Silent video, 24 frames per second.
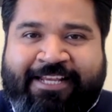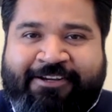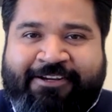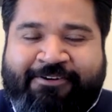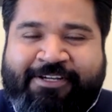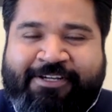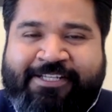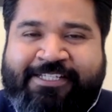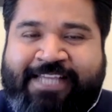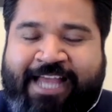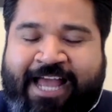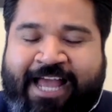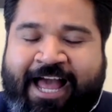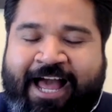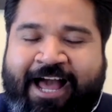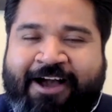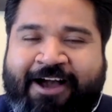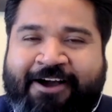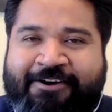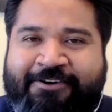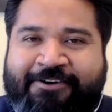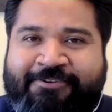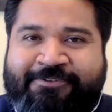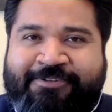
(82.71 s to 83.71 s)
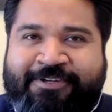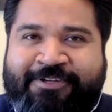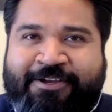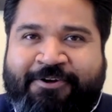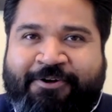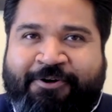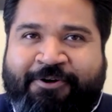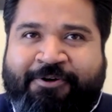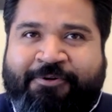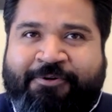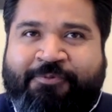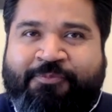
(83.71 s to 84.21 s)
Chris, how
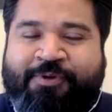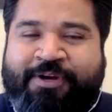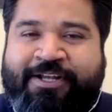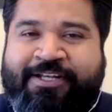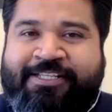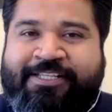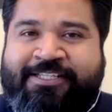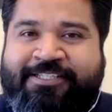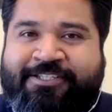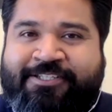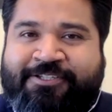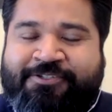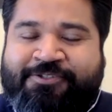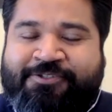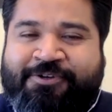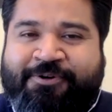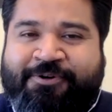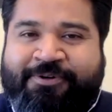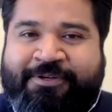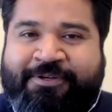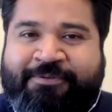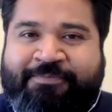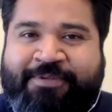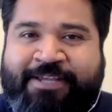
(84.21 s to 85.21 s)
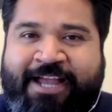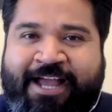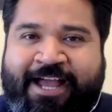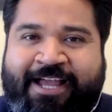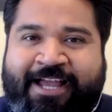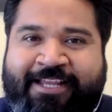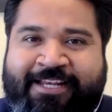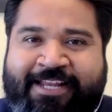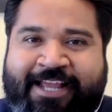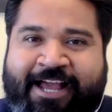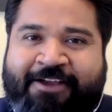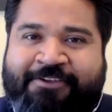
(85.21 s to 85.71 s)
or what is the story
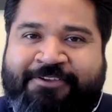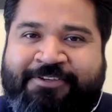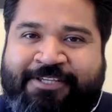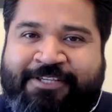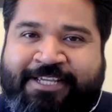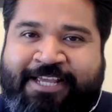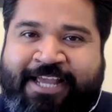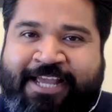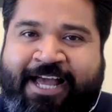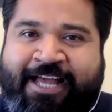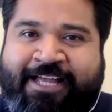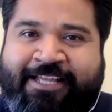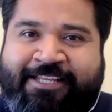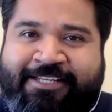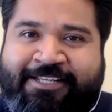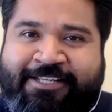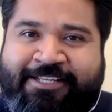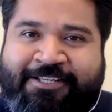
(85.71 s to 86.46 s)
behind how you got